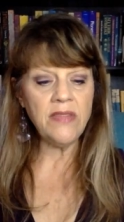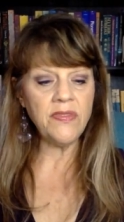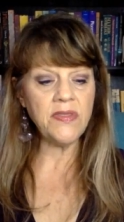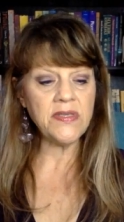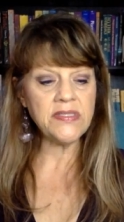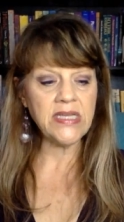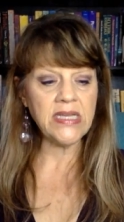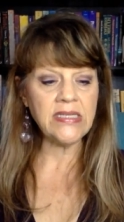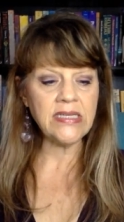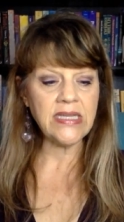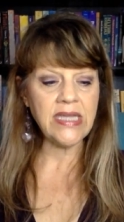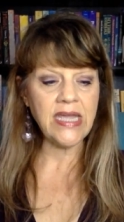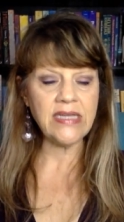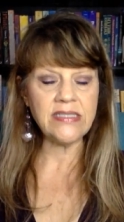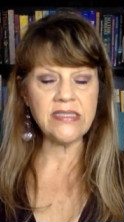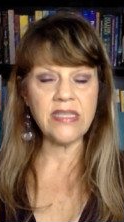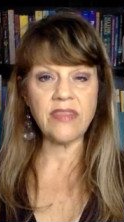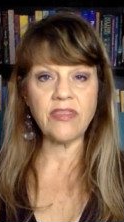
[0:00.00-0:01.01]
This
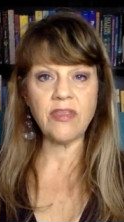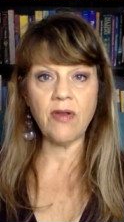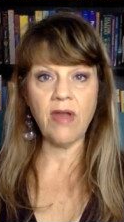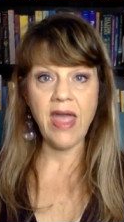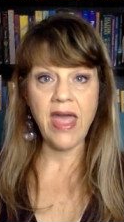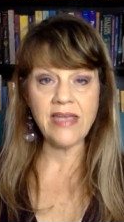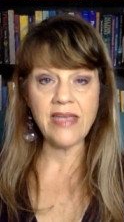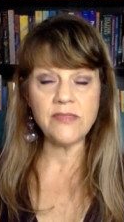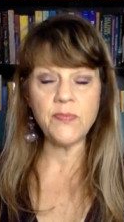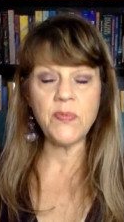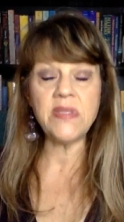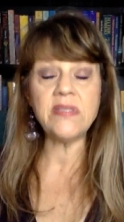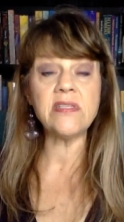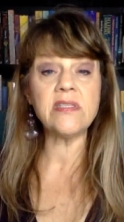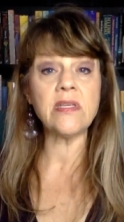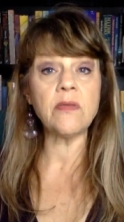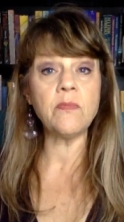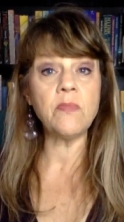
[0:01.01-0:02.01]
indicates that there has been
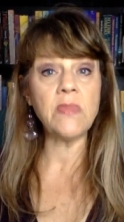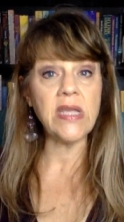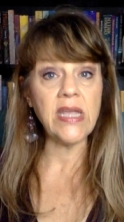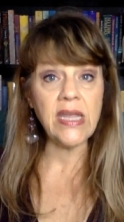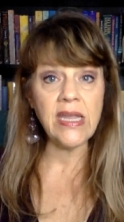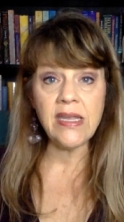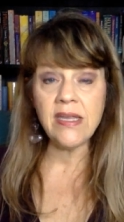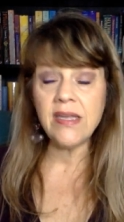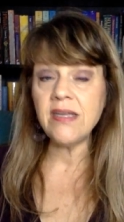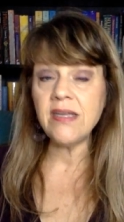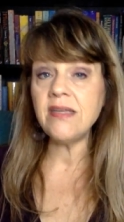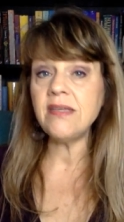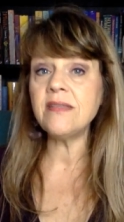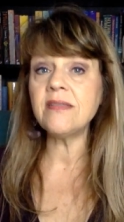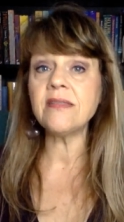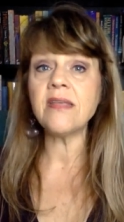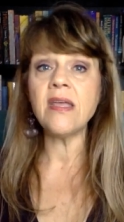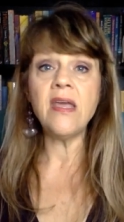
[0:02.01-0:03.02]
some
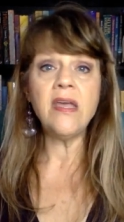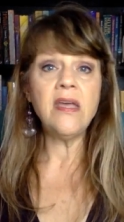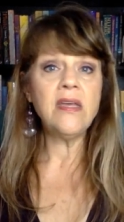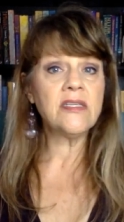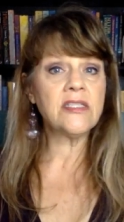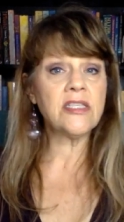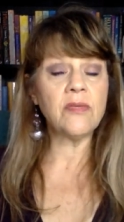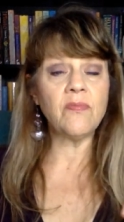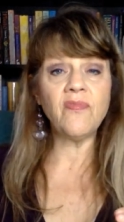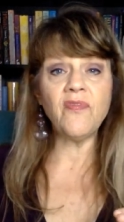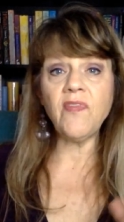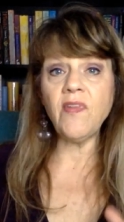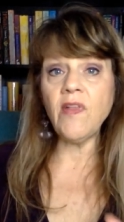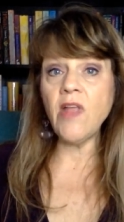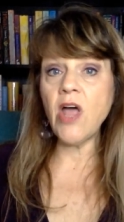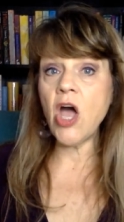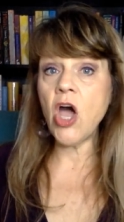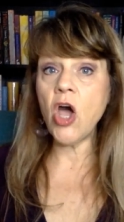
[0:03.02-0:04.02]
ease, some
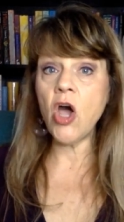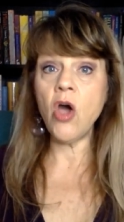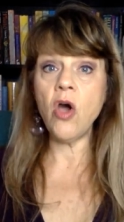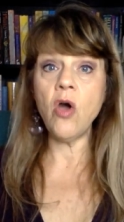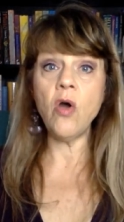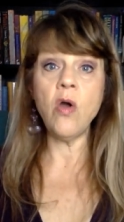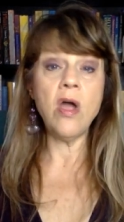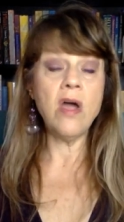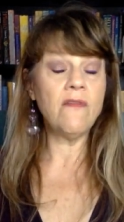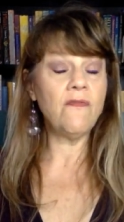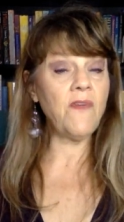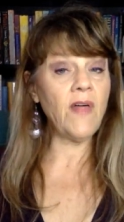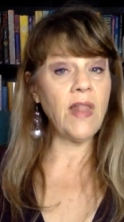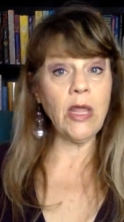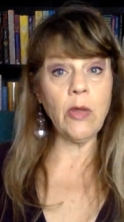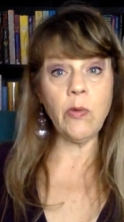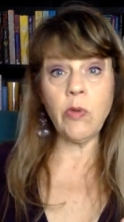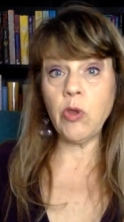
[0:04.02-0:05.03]
flow,
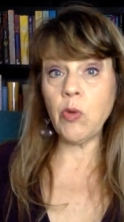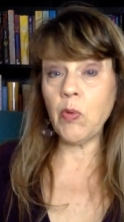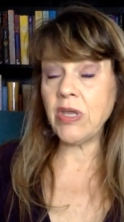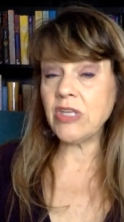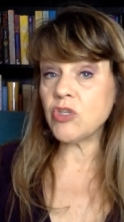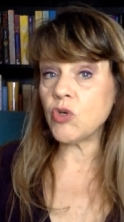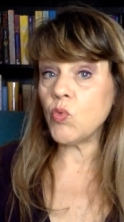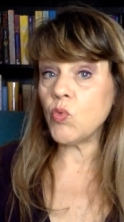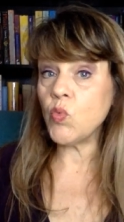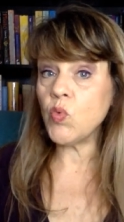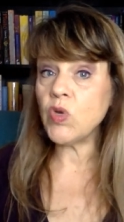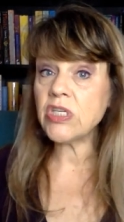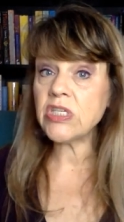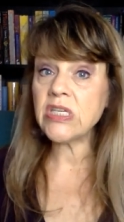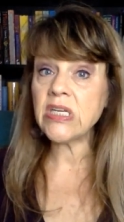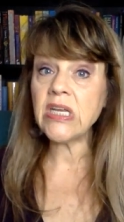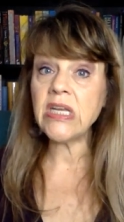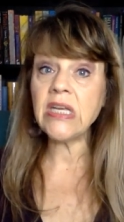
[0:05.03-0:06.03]
following your
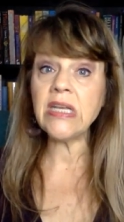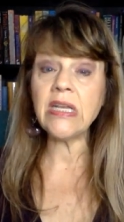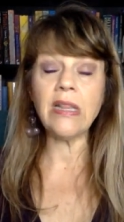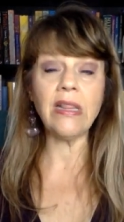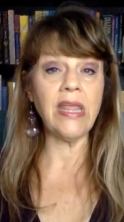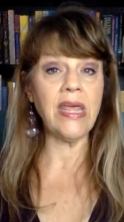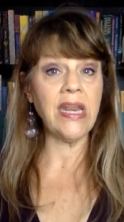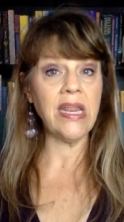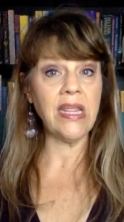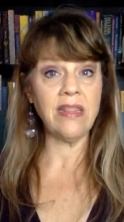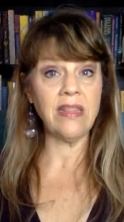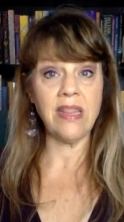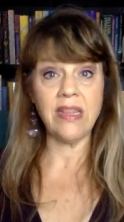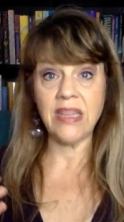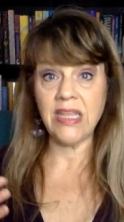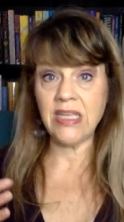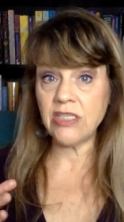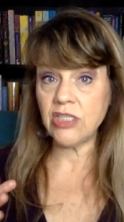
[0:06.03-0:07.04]
intuition, letting the
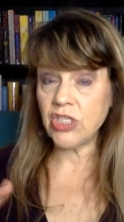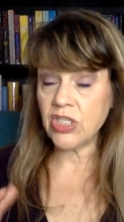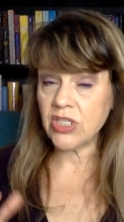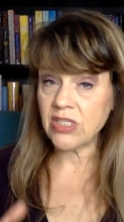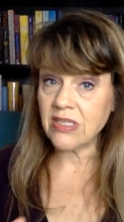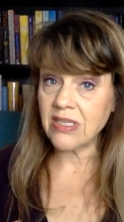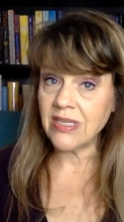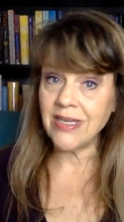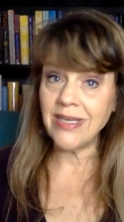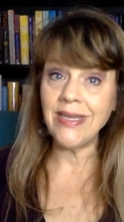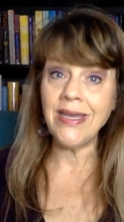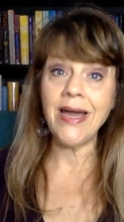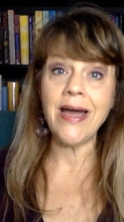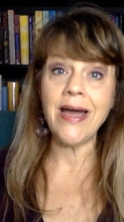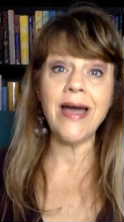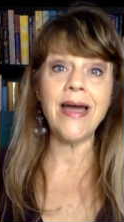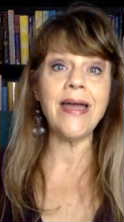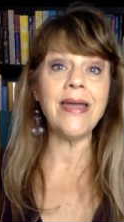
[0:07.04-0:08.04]
things just
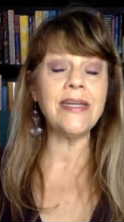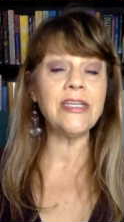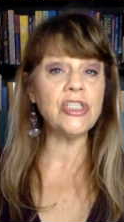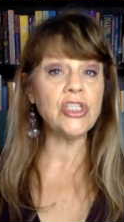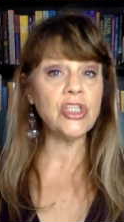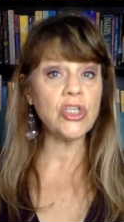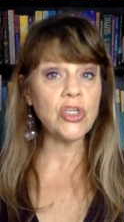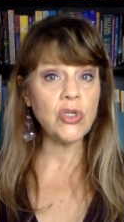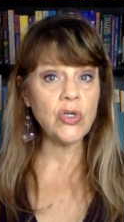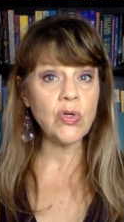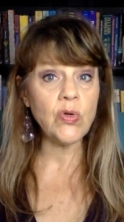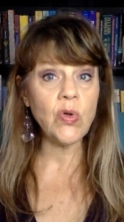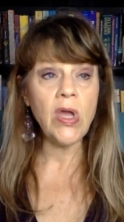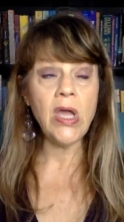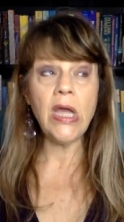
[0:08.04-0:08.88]
guide you,